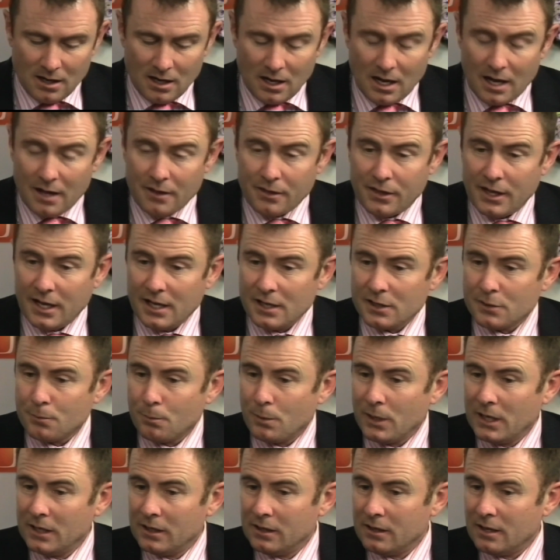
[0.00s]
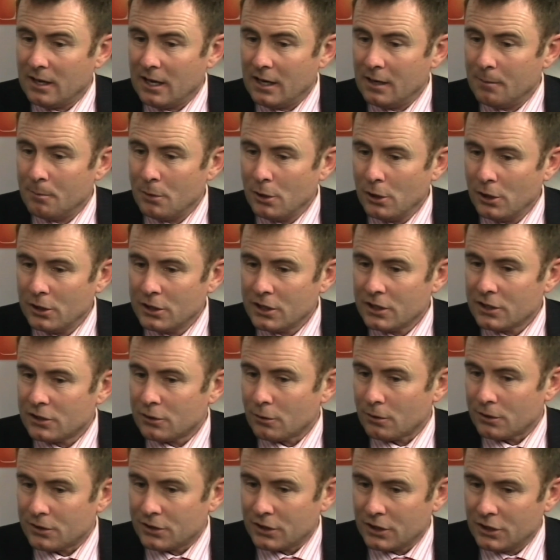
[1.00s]
There's been an emergence or
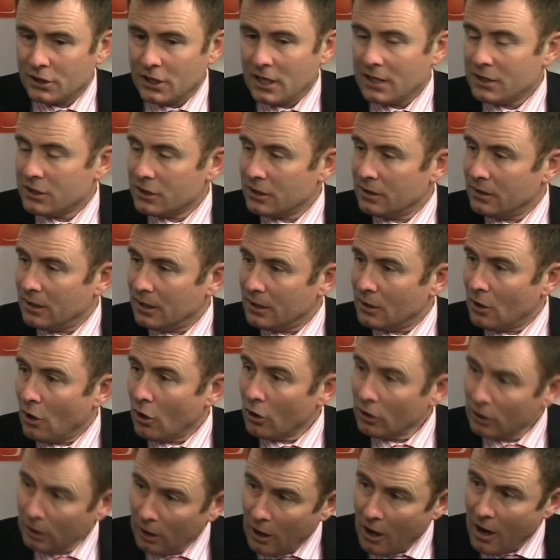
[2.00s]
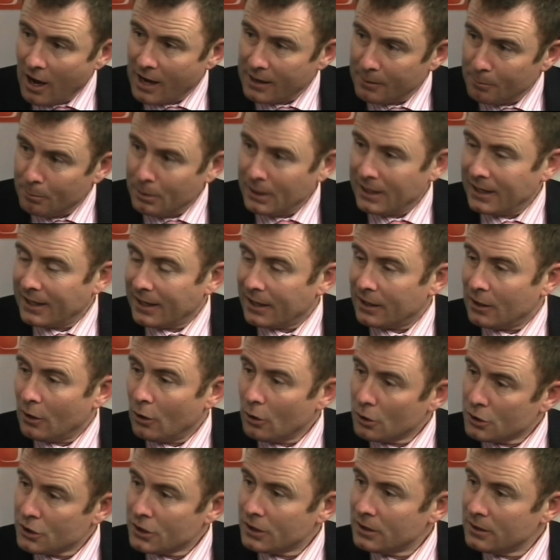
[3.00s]
a suggestion that online bidding at
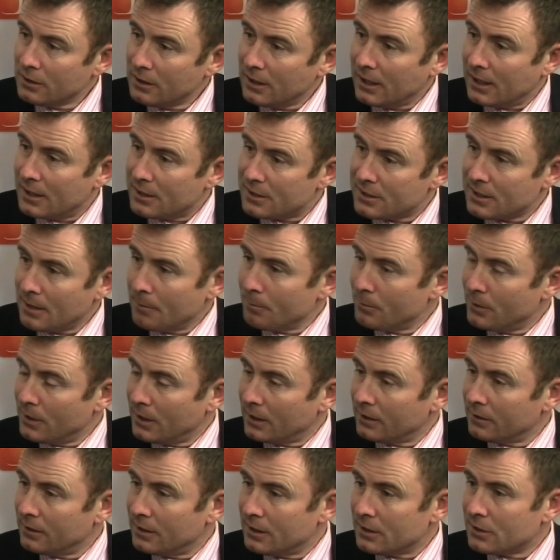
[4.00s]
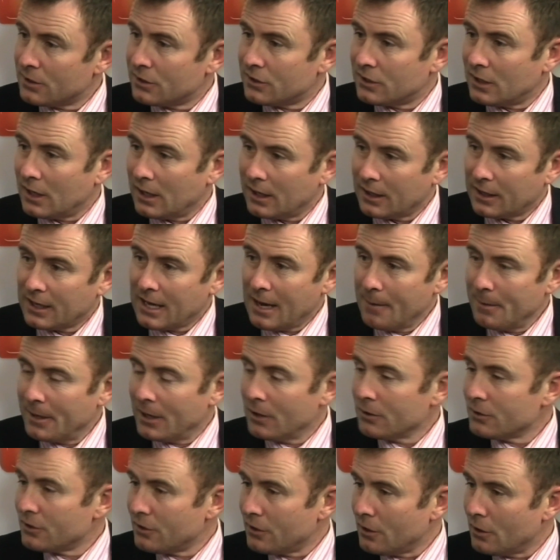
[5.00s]
auction is something that's coming
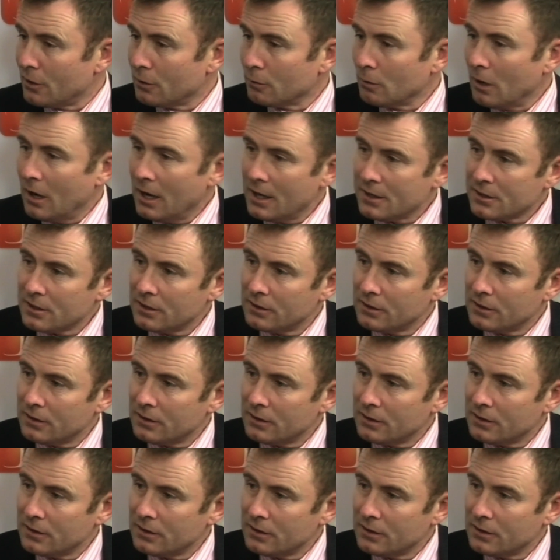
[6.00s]
onto the horizon.